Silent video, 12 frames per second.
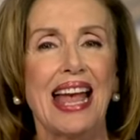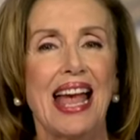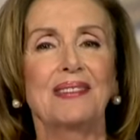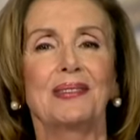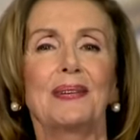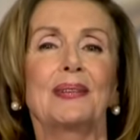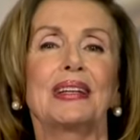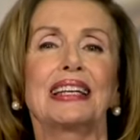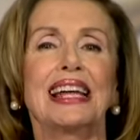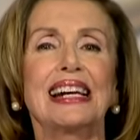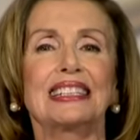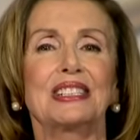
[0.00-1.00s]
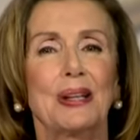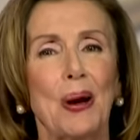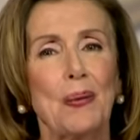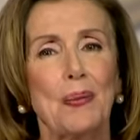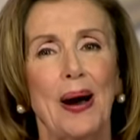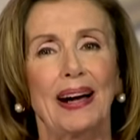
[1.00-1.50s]
And we will elect
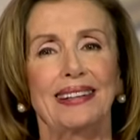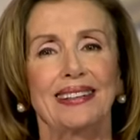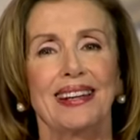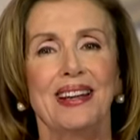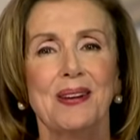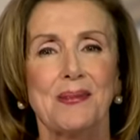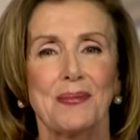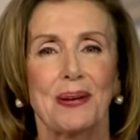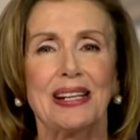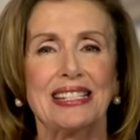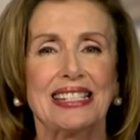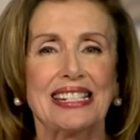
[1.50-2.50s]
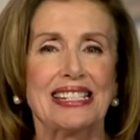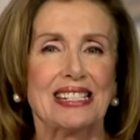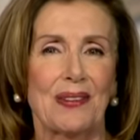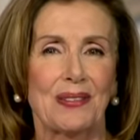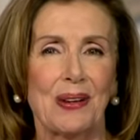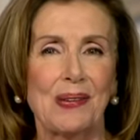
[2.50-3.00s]
Joe Biden president
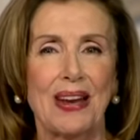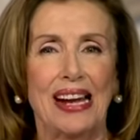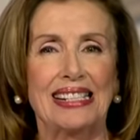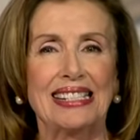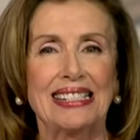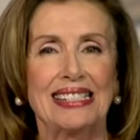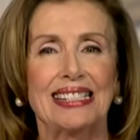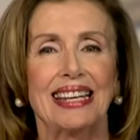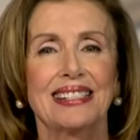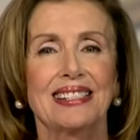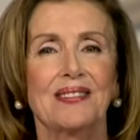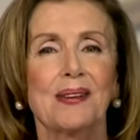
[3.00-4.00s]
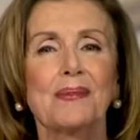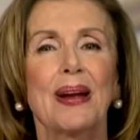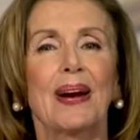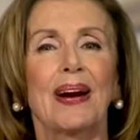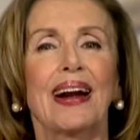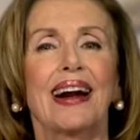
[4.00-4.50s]
of the United States of
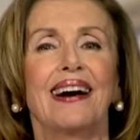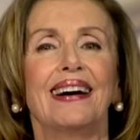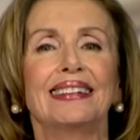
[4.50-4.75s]
America.